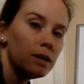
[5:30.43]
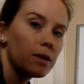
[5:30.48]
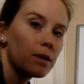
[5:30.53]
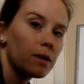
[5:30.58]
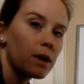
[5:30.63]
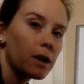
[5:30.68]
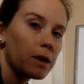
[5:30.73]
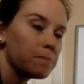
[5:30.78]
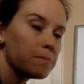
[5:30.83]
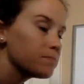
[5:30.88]

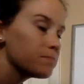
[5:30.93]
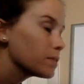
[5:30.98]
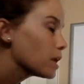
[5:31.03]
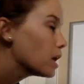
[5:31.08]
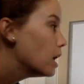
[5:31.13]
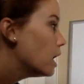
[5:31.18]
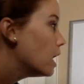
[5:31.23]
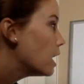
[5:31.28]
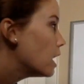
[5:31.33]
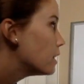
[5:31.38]
Okay,
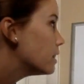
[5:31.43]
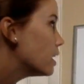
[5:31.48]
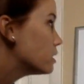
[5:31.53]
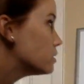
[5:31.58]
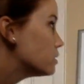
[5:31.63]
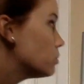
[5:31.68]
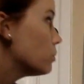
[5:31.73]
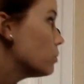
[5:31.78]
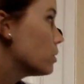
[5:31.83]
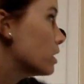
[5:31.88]
and
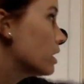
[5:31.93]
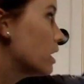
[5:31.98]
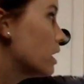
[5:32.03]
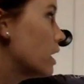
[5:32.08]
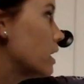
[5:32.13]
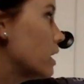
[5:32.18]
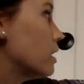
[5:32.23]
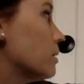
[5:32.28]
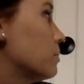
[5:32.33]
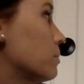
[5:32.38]
that's what we're going
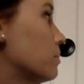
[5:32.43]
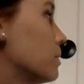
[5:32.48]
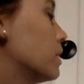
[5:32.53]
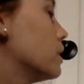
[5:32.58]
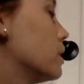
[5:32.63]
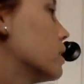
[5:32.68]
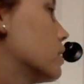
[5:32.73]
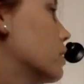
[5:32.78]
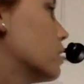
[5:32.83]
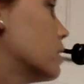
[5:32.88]
to end up
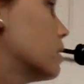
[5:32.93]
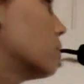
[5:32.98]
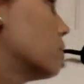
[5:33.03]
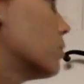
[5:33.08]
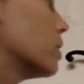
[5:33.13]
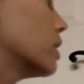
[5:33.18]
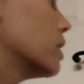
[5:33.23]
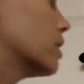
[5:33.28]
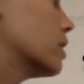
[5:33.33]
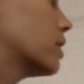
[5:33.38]
here
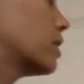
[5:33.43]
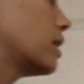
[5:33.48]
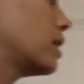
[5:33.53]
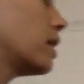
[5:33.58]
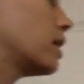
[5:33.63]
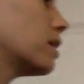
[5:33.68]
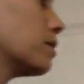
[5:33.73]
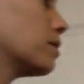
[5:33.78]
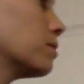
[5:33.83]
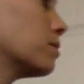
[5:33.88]
with
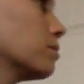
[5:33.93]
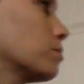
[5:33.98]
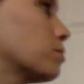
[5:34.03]
in